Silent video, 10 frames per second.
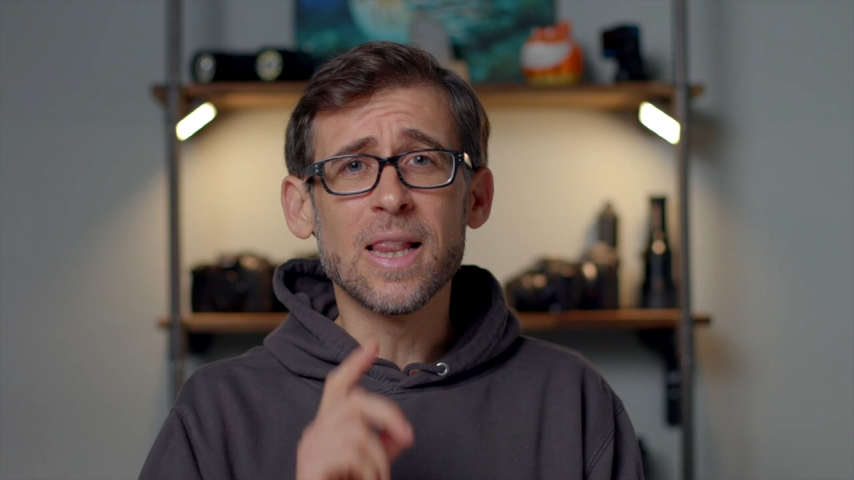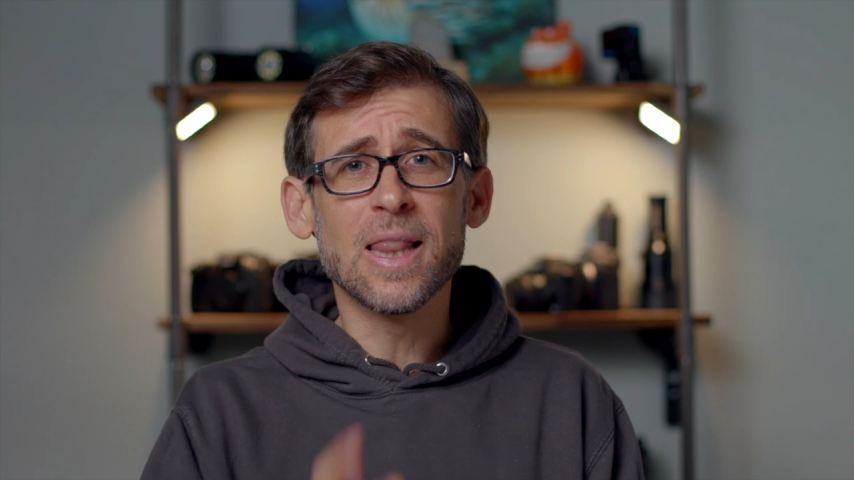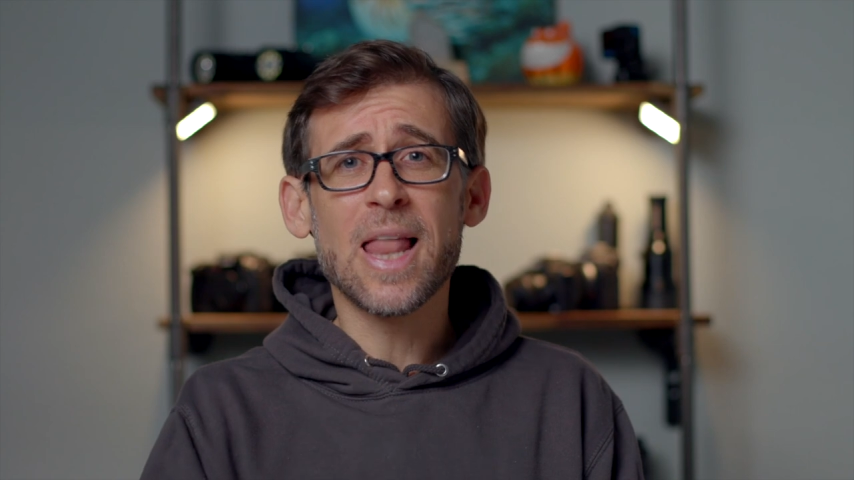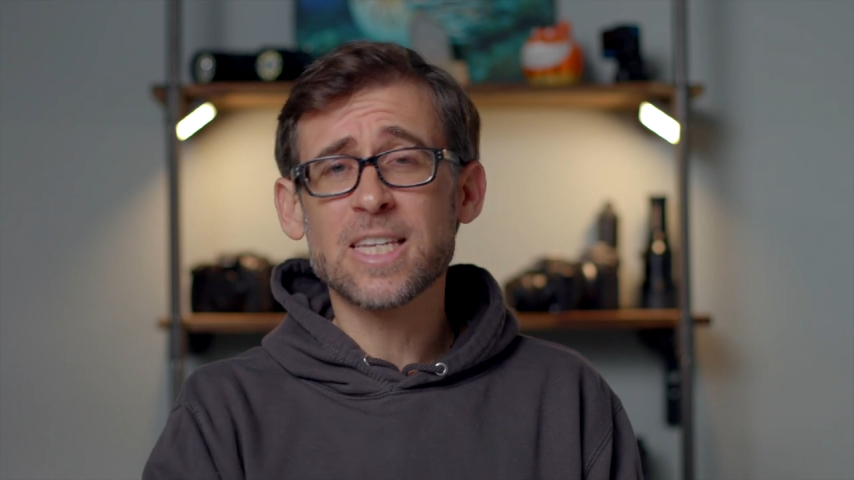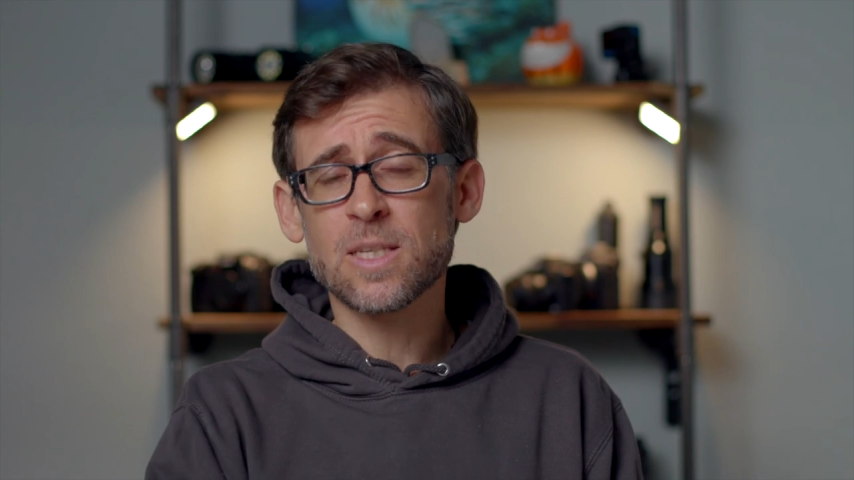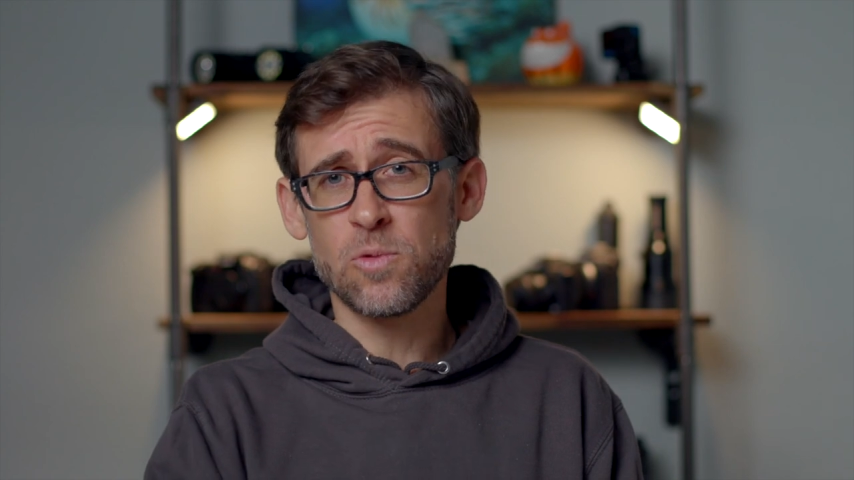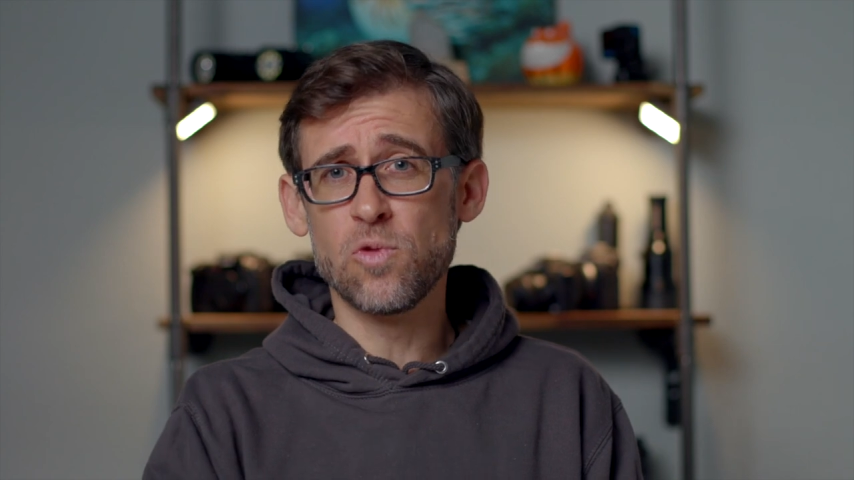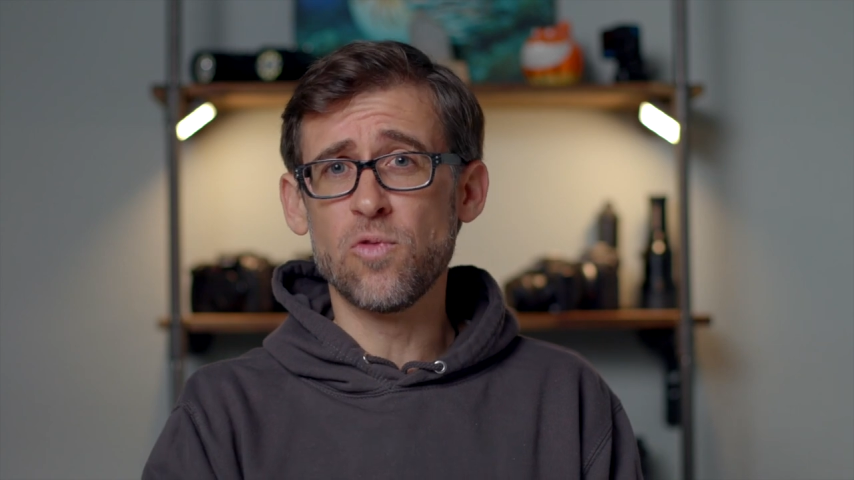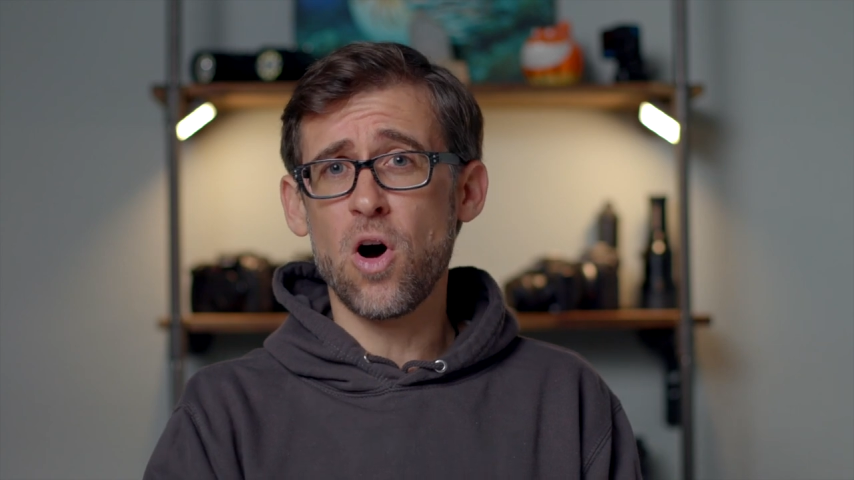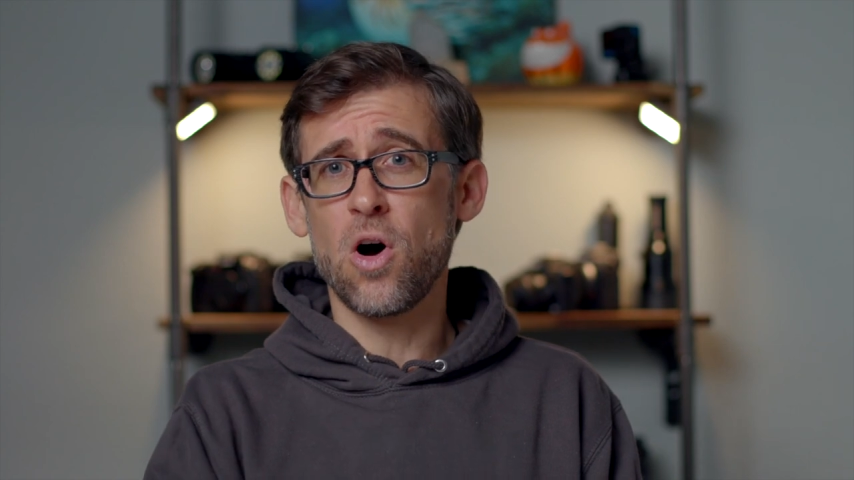let's
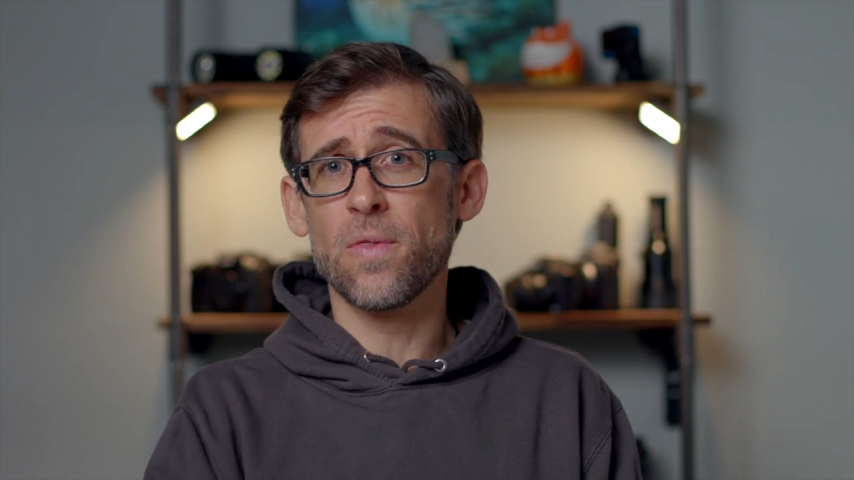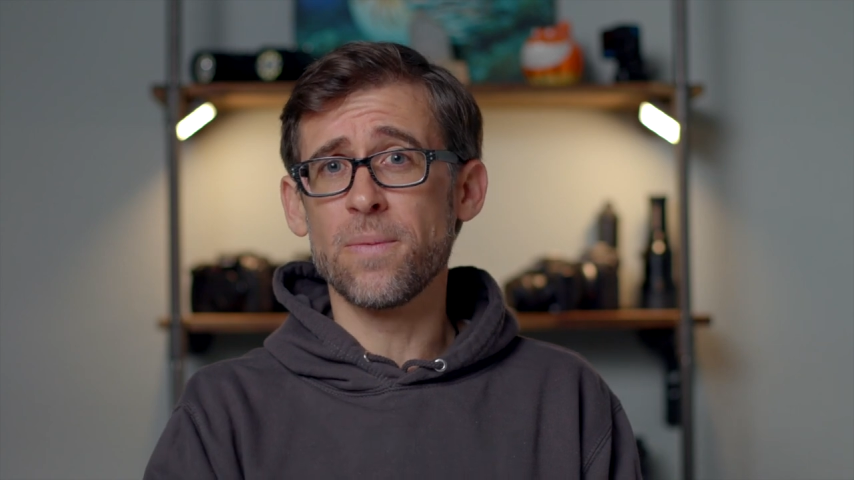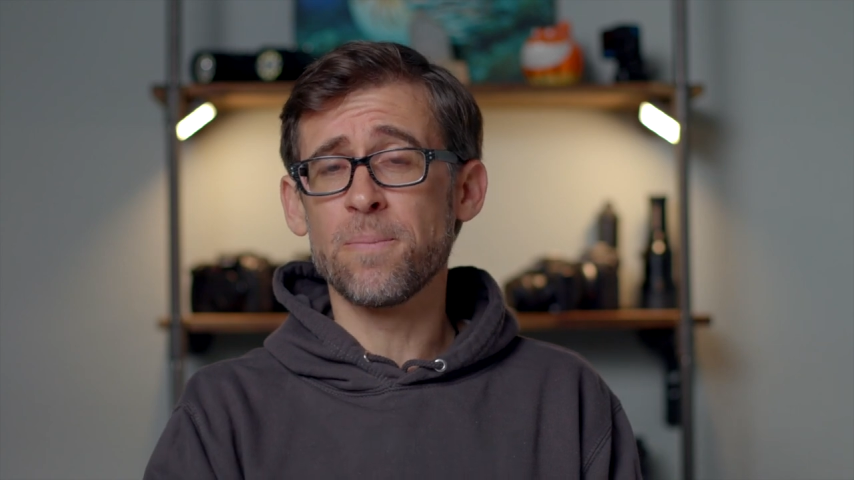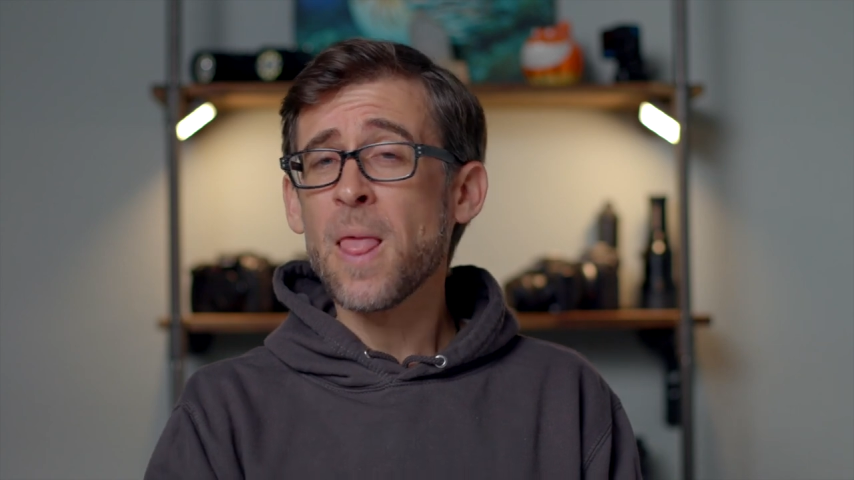move on.